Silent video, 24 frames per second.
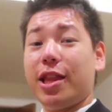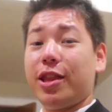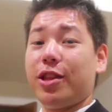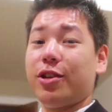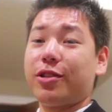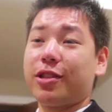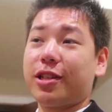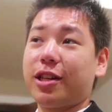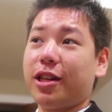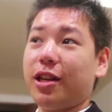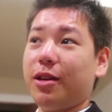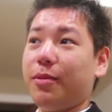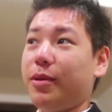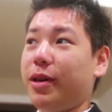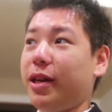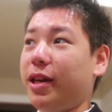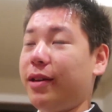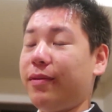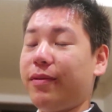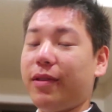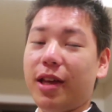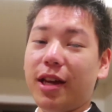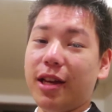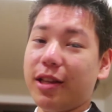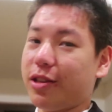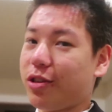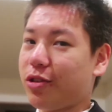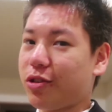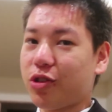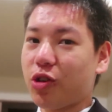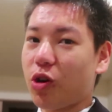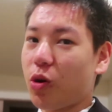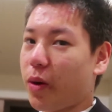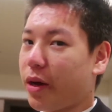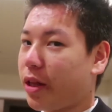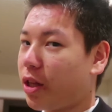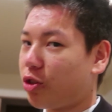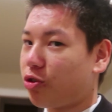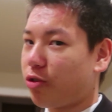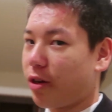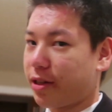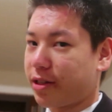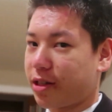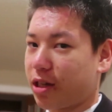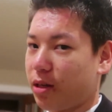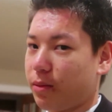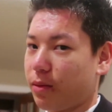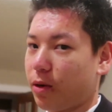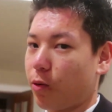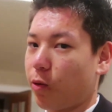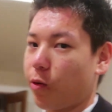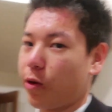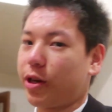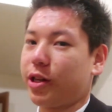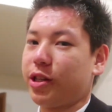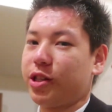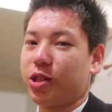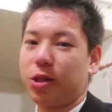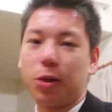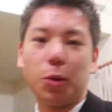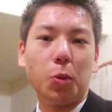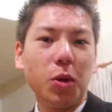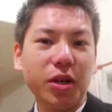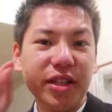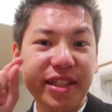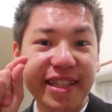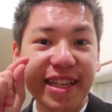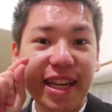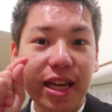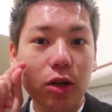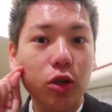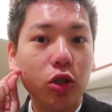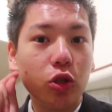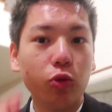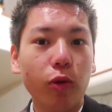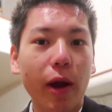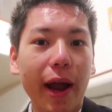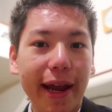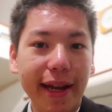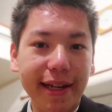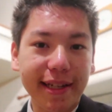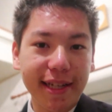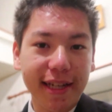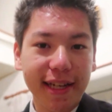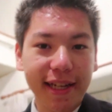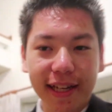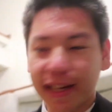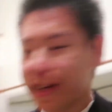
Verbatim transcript: There's gonna be, eh, there's no way the train's gonna be working, so we'll see who's right.